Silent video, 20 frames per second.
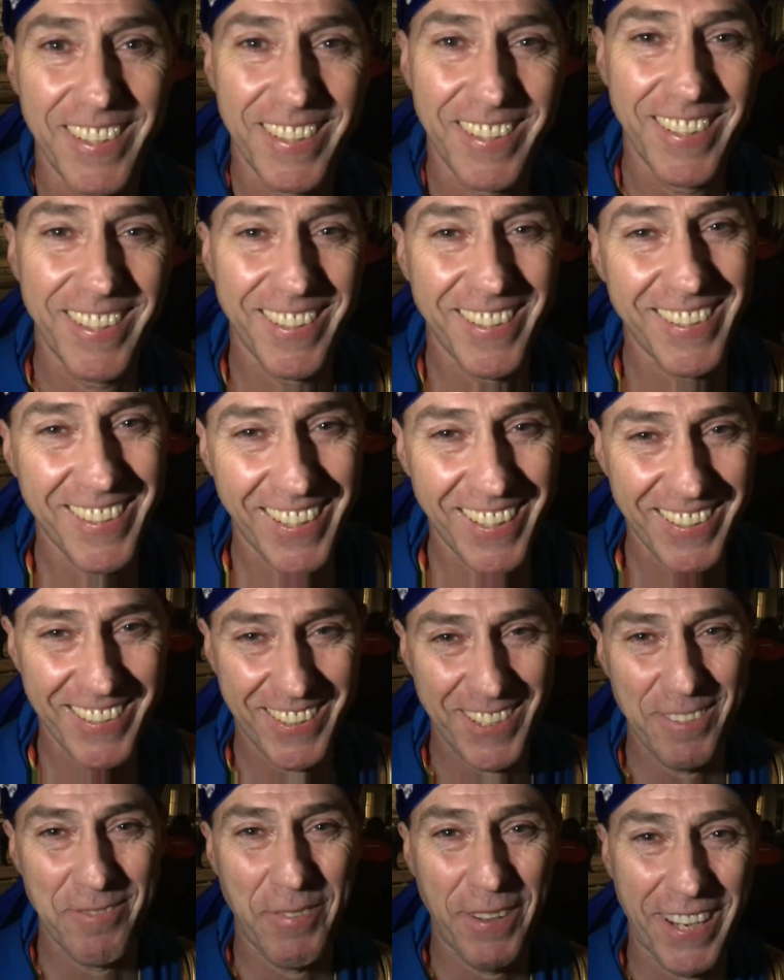That
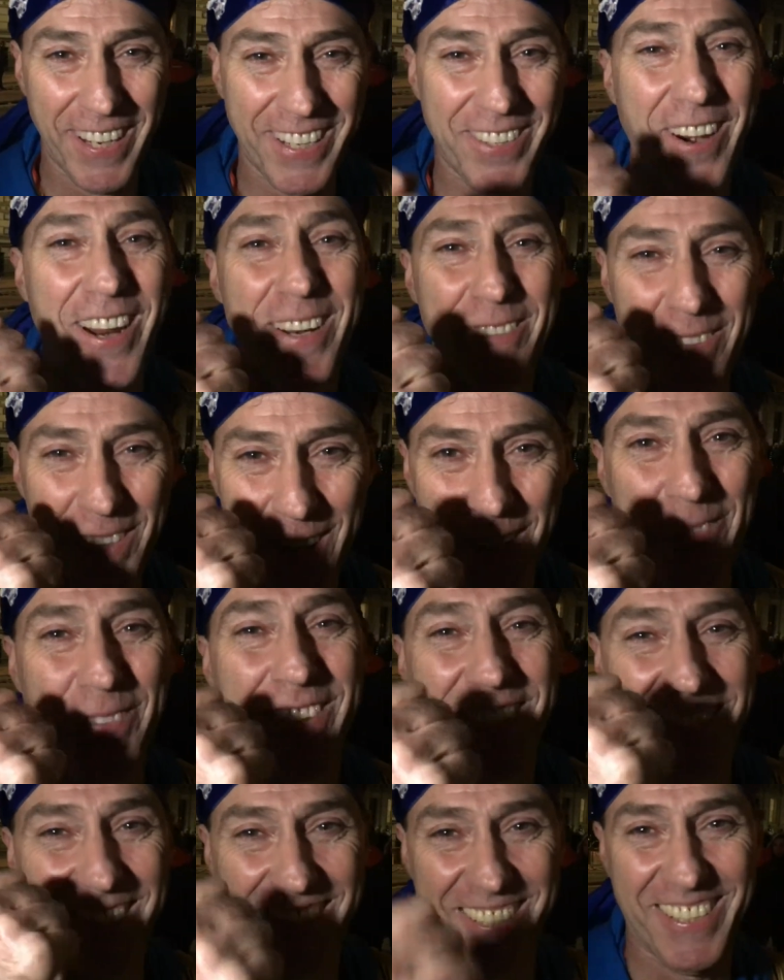should be a credible
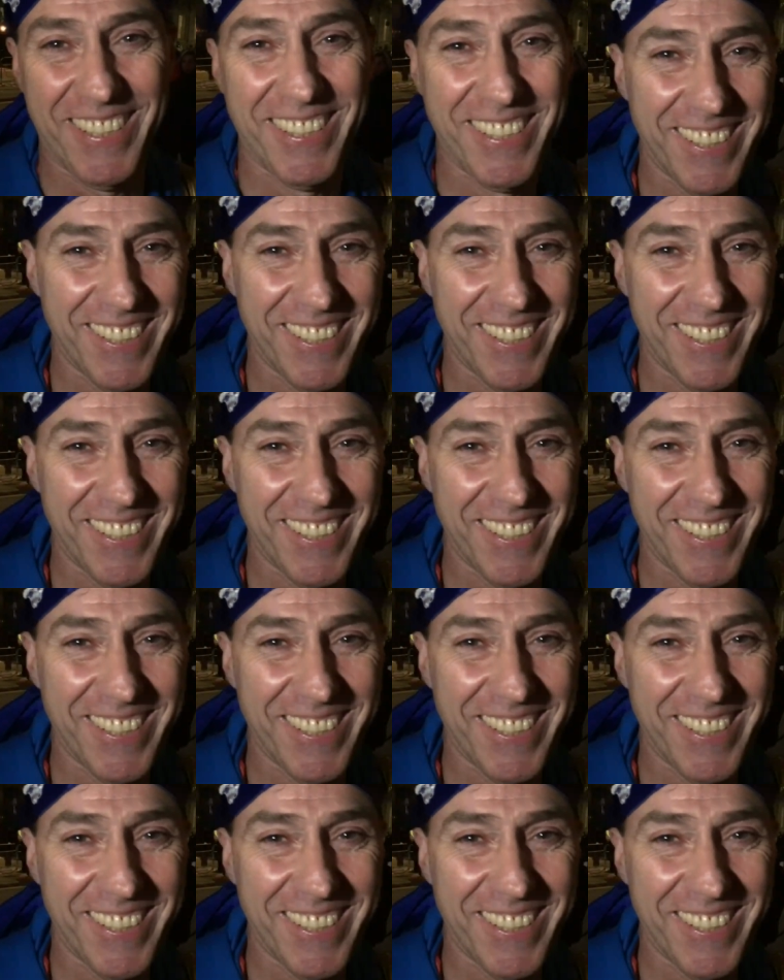opposition.